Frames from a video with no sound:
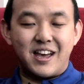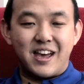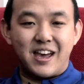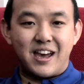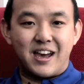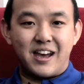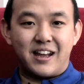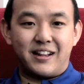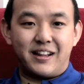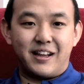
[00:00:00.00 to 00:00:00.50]

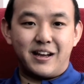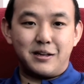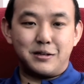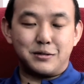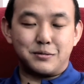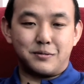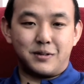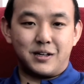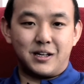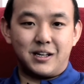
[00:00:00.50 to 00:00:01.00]
and that
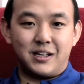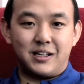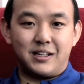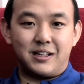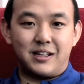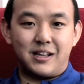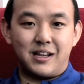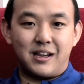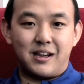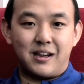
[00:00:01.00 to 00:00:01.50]
is why
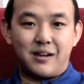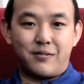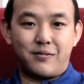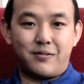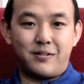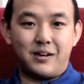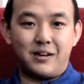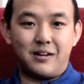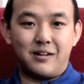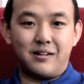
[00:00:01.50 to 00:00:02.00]
they
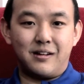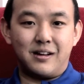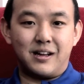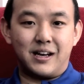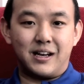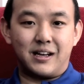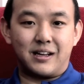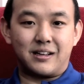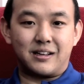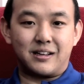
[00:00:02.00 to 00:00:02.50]
feel
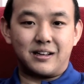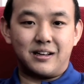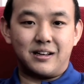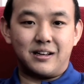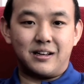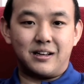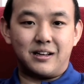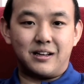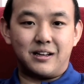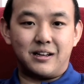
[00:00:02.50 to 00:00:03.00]
like
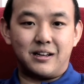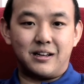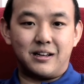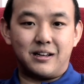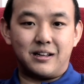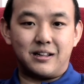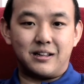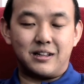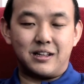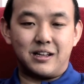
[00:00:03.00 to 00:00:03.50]

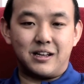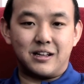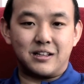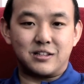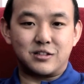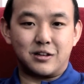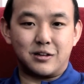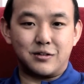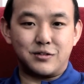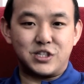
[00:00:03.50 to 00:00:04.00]
they are
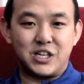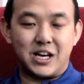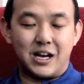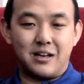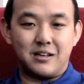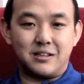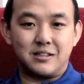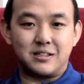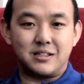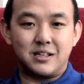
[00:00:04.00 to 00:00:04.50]
sort of
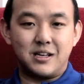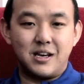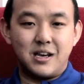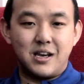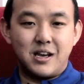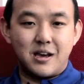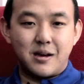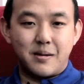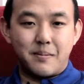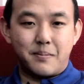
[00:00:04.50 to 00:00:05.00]
challenged.
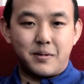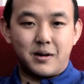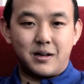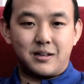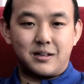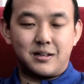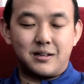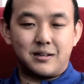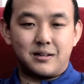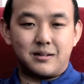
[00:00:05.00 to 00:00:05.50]

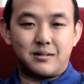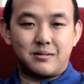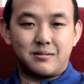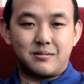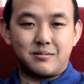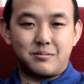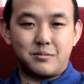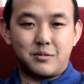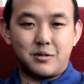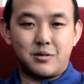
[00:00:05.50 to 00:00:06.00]
But the
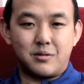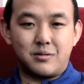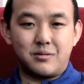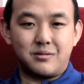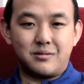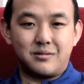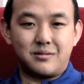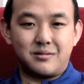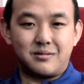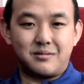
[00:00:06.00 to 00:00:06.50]

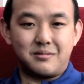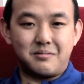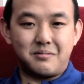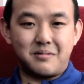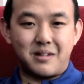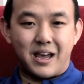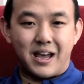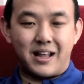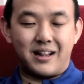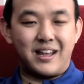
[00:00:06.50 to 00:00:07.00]
tone
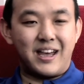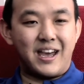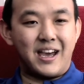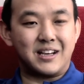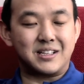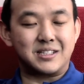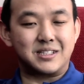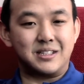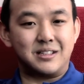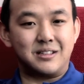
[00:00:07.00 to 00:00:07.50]
and the
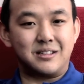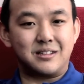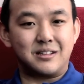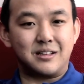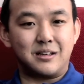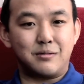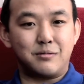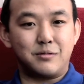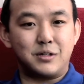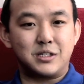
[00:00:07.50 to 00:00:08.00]
accent
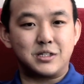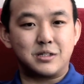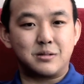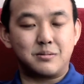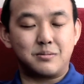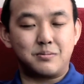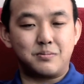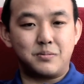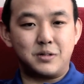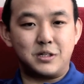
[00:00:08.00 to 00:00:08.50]
in which
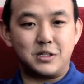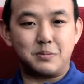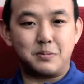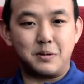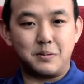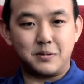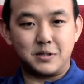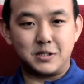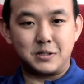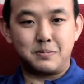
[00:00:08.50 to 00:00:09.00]
British
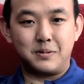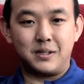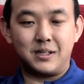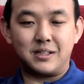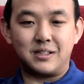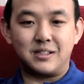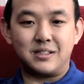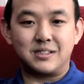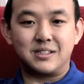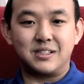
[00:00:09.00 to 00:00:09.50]
people speak
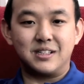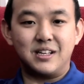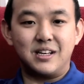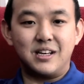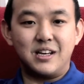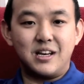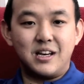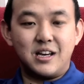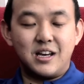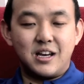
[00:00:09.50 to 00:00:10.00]
is
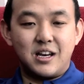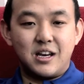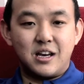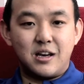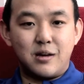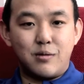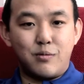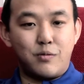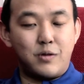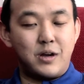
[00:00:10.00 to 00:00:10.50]

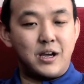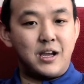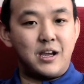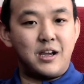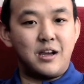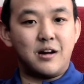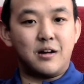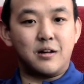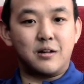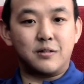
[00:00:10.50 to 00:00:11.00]
a
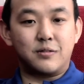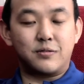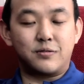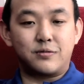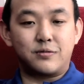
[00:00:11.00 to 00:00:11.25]
way out of